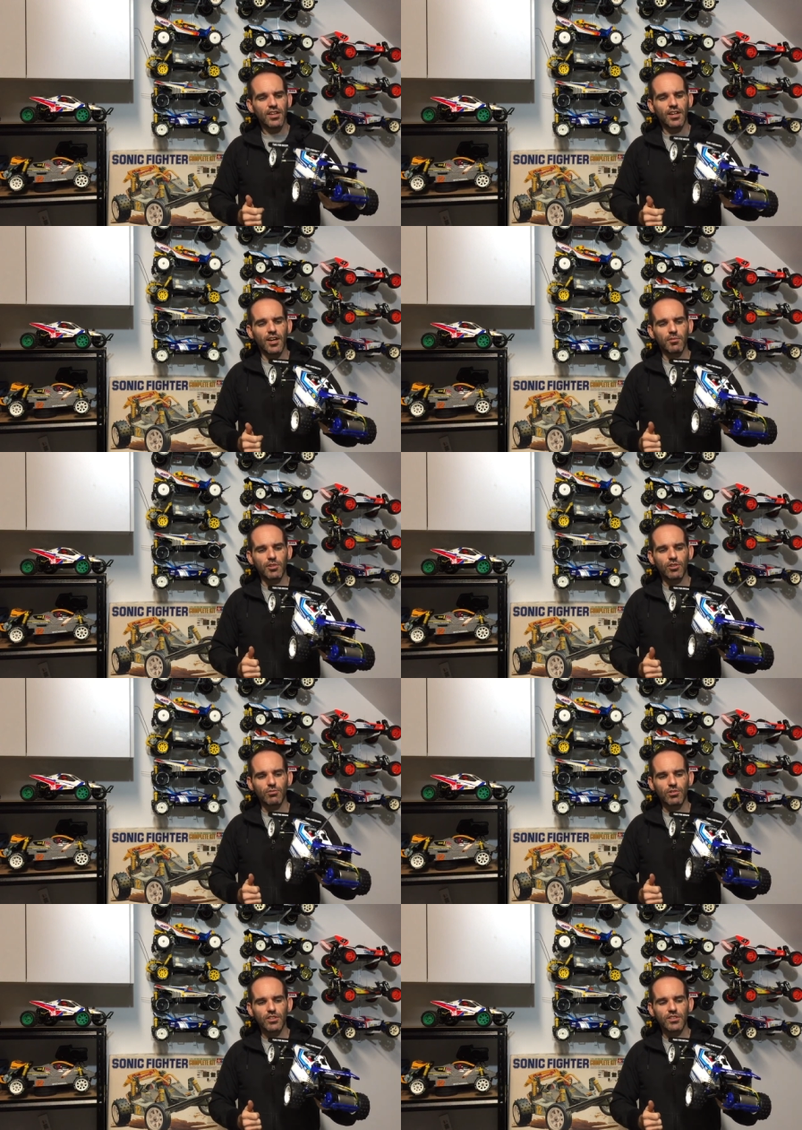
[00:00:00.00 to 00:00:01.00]
um, it got
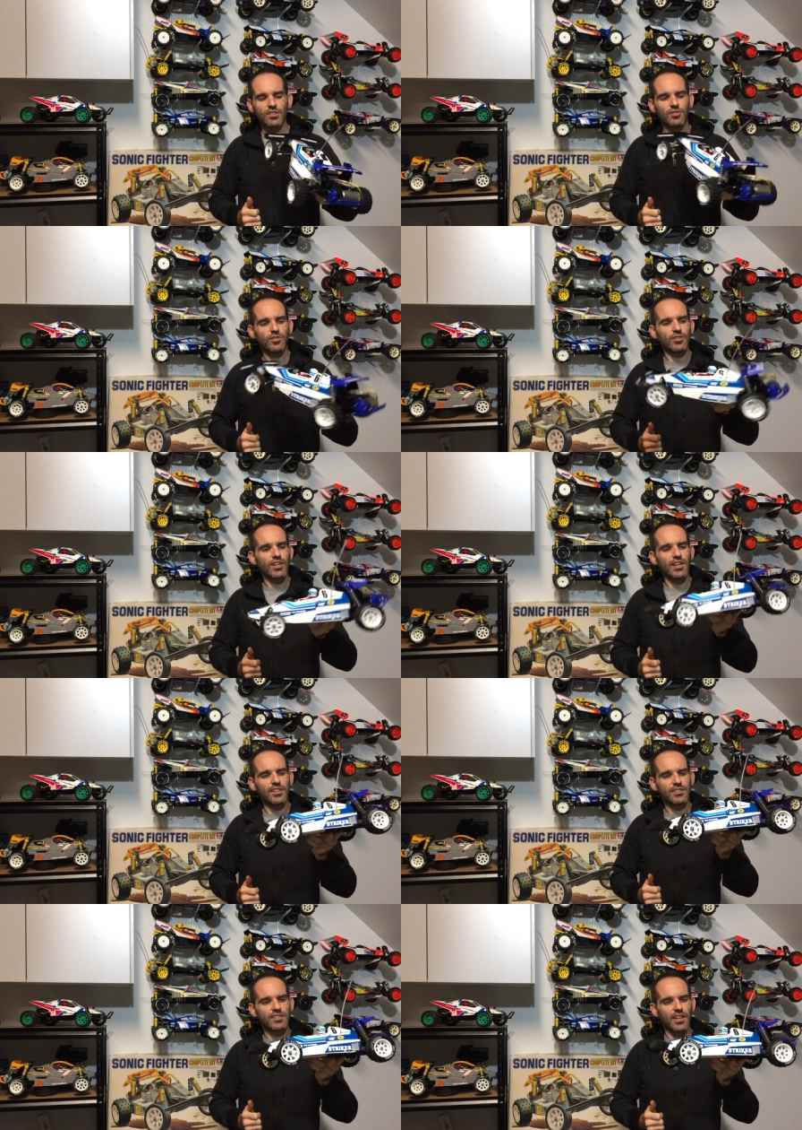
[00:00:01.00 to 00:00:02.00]
released a few
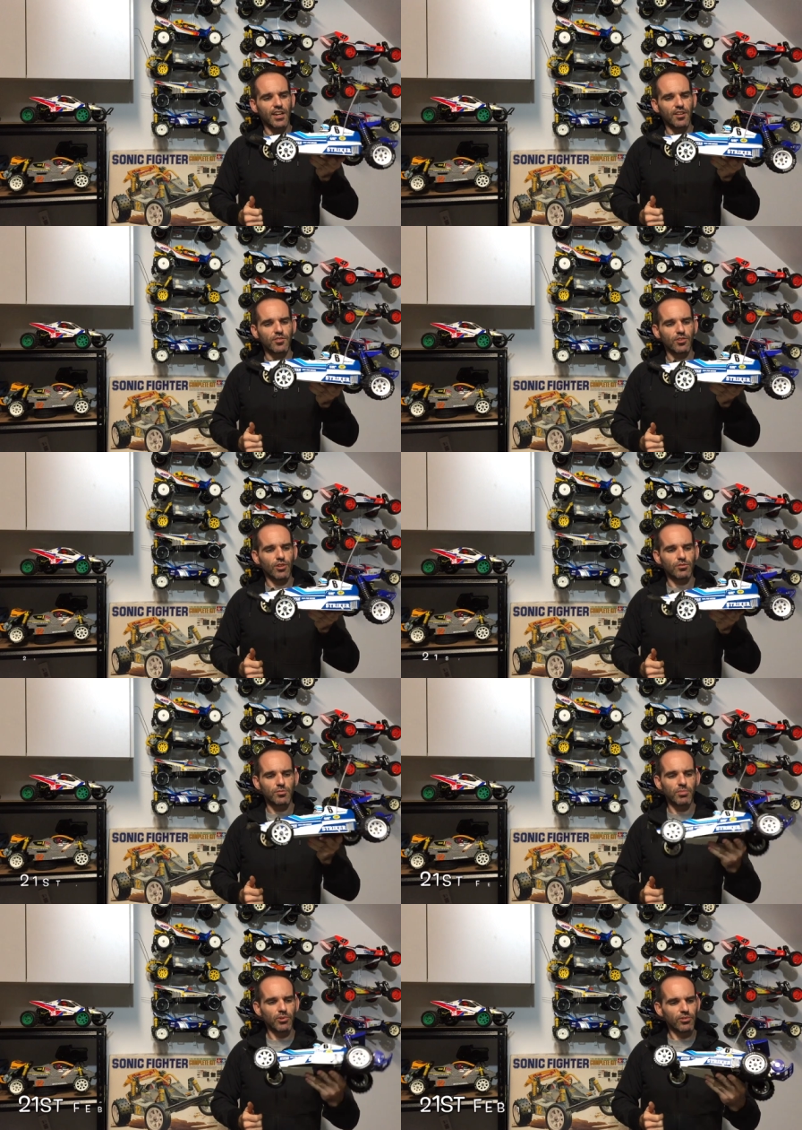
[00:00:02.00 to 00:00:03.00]
days after I was
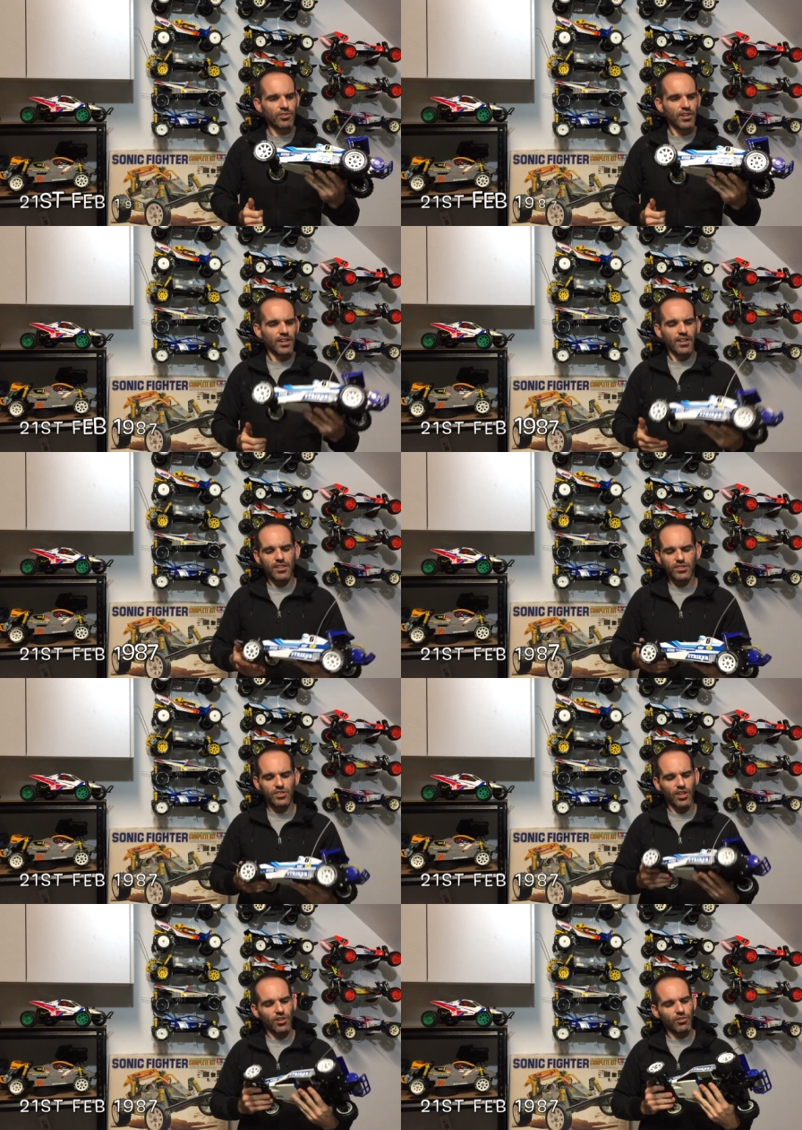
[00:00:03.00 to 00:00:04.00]
born,
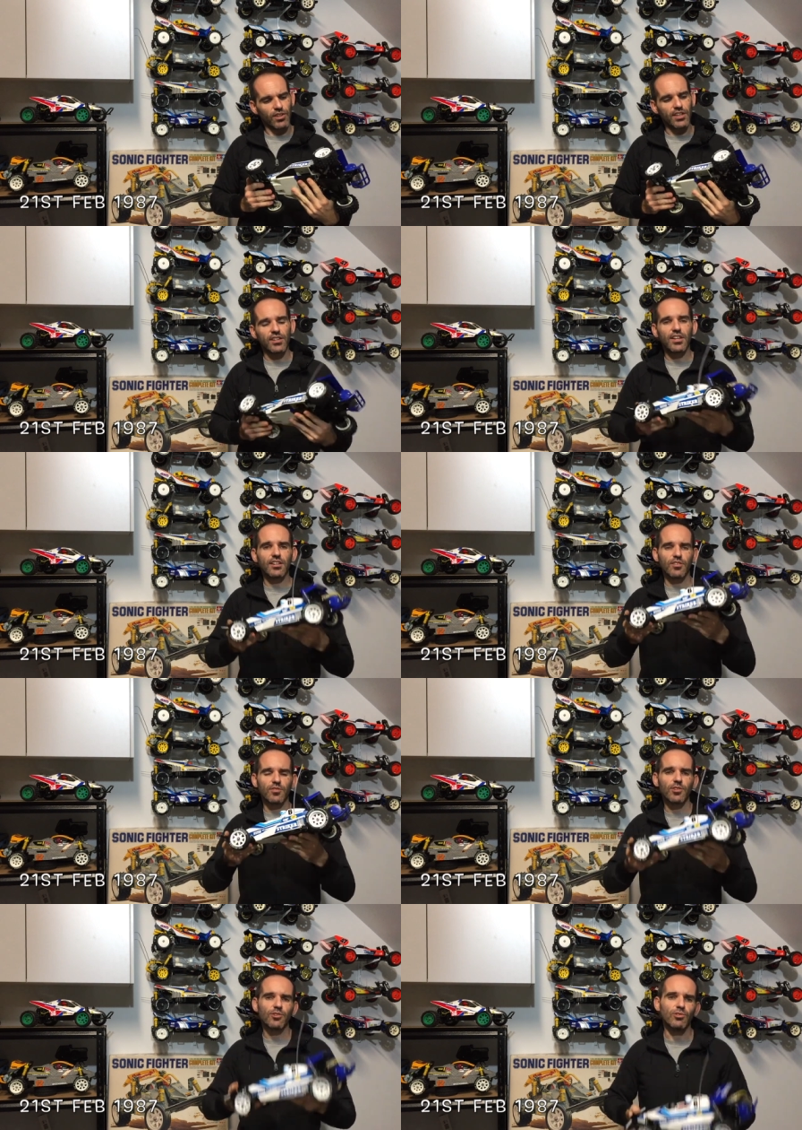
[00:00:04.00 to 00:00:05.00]
so it needed a
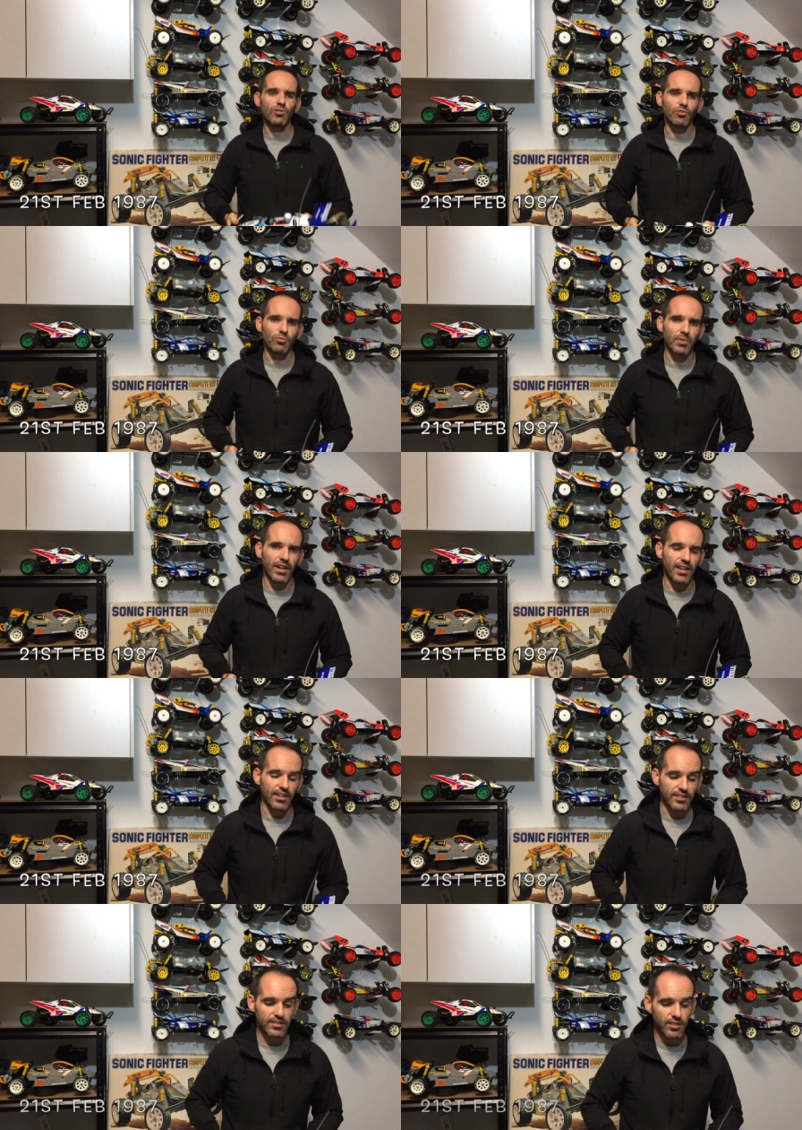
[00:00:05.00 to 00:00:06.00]
few little parts.